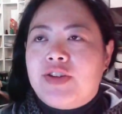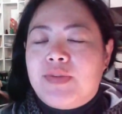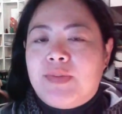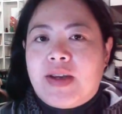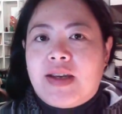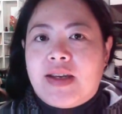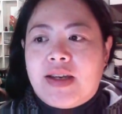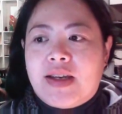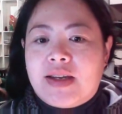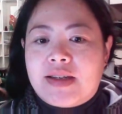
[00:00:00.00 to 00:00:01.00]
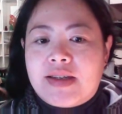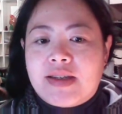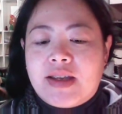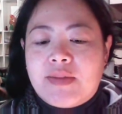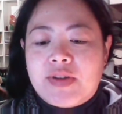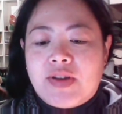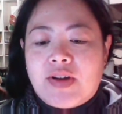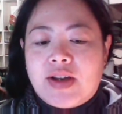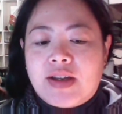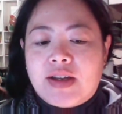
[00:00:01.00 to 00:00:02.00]
To me, it seems
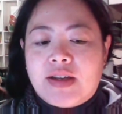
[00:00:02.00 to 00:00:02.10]
like